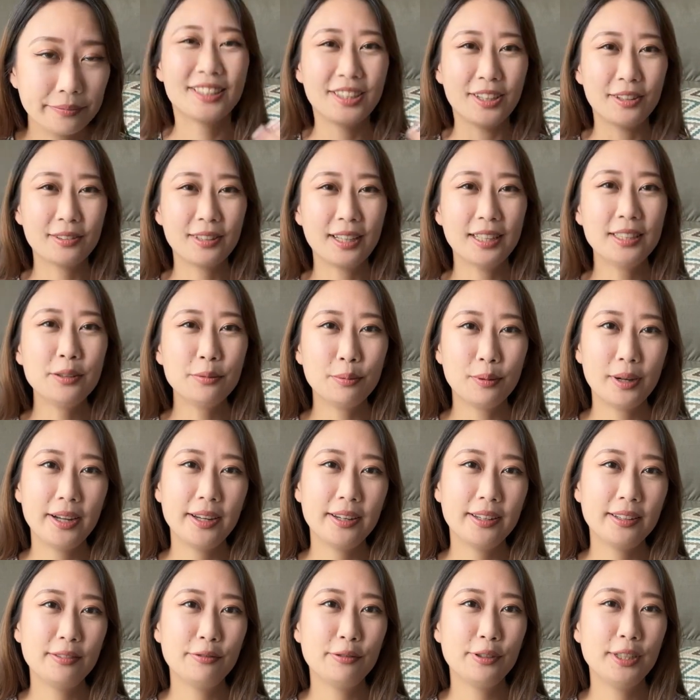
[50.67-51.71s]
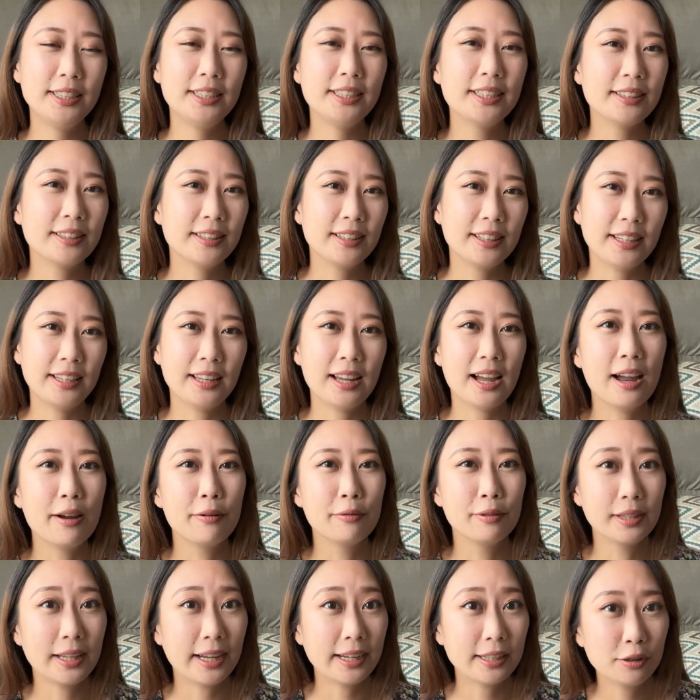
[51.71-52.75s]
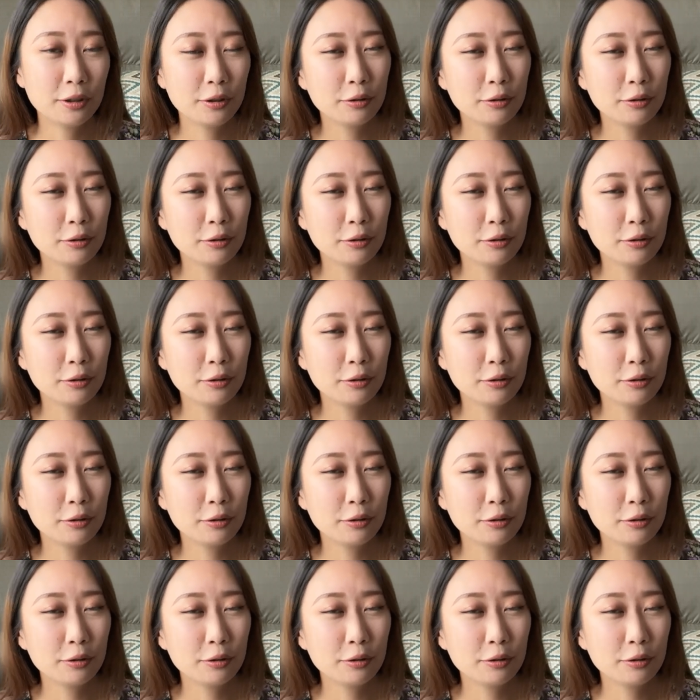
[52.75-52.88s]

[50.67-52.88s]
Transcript: So that's why recently I would like